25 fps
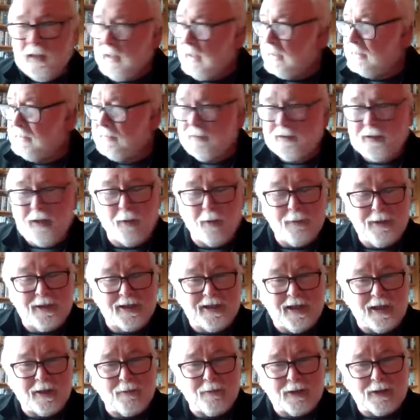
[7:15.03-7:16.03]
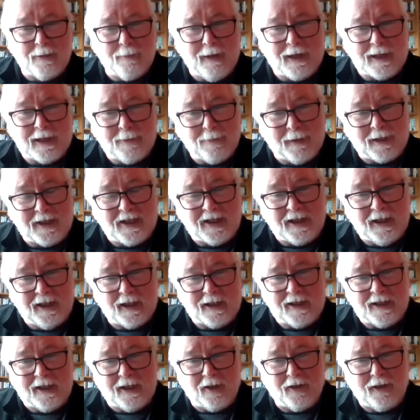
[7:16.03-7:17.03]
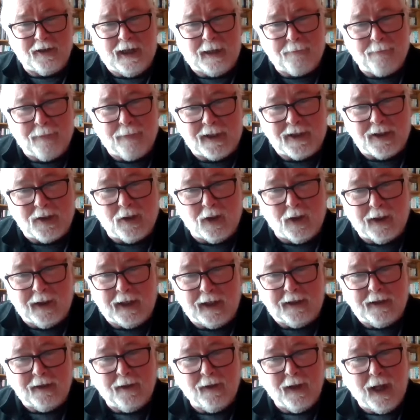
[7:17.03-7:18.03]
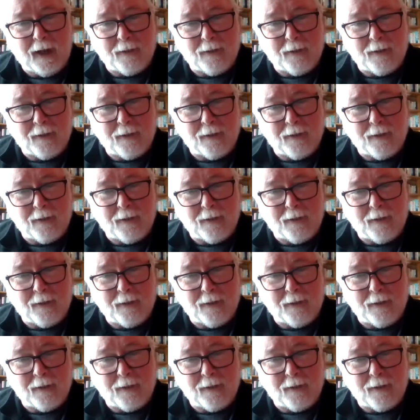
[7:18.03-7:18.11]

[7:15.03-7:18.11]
And somebody said it was the best bit of skill seen on that pitch all night,